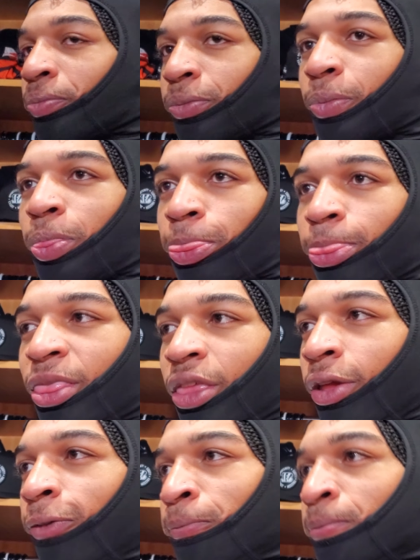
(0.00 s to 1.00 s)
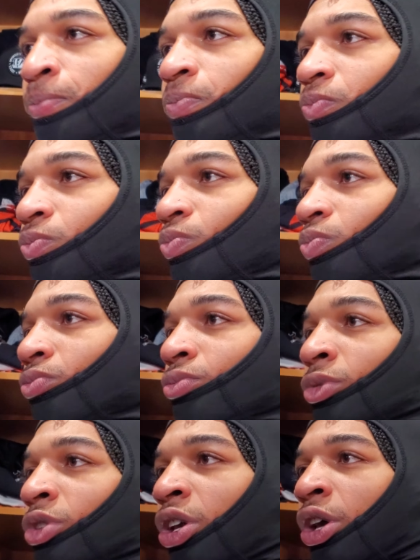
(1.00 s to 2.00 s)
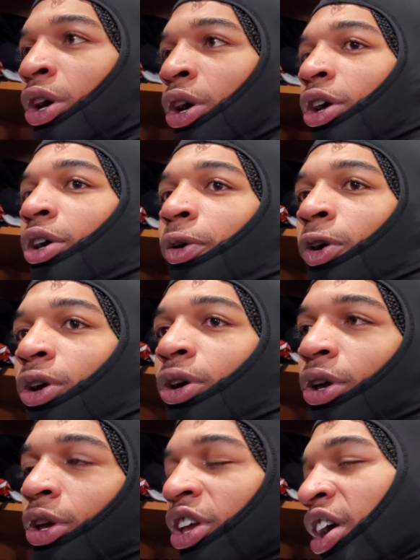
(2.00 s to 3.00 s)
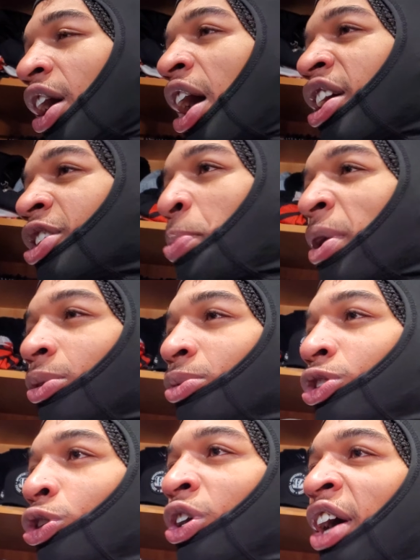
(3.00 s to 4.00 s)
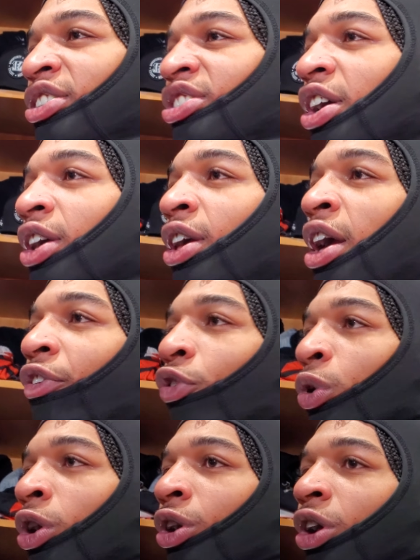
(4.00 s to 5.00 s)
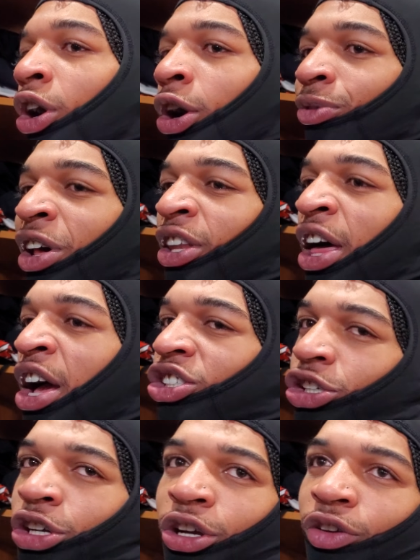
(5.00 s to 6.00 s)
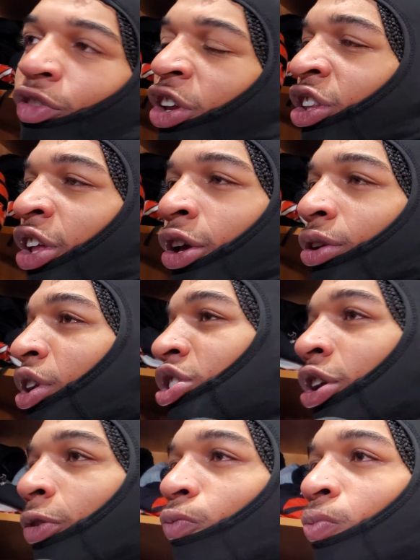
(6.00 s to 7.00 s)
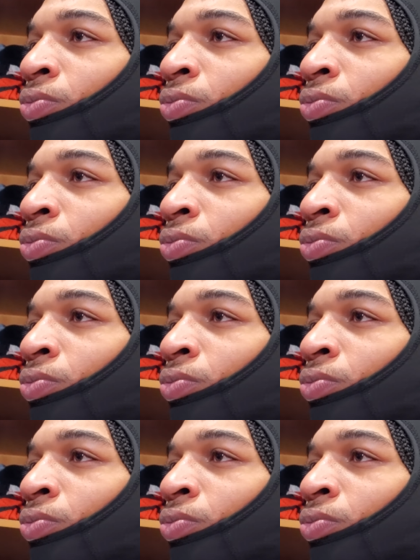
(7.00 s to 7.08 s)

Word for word: Do you expect it to be double more this time around? Yeah, I expect him to do it like the second game for real, um, like last year, if anything. That's it.